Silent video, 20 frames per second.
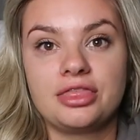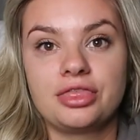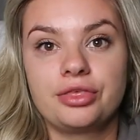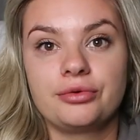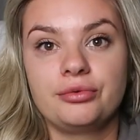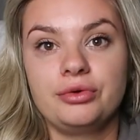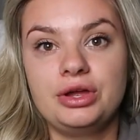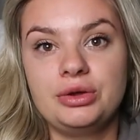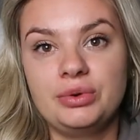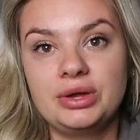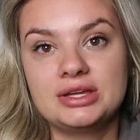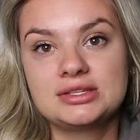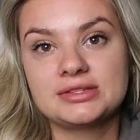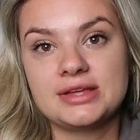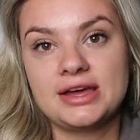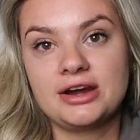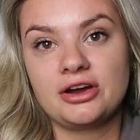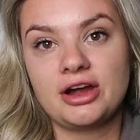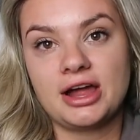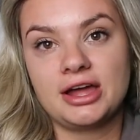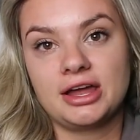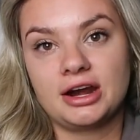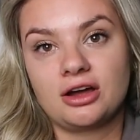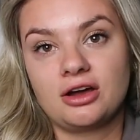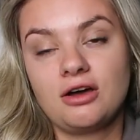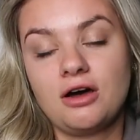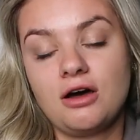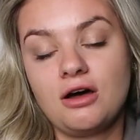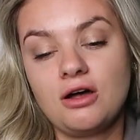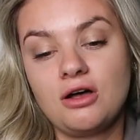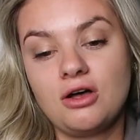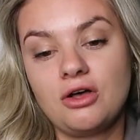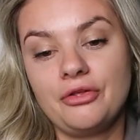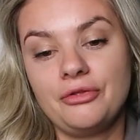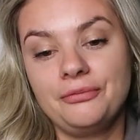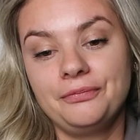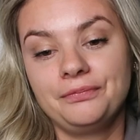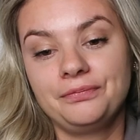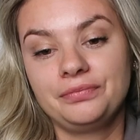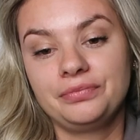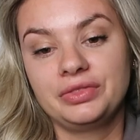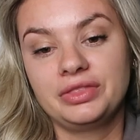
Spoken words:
3 weeks later I get a call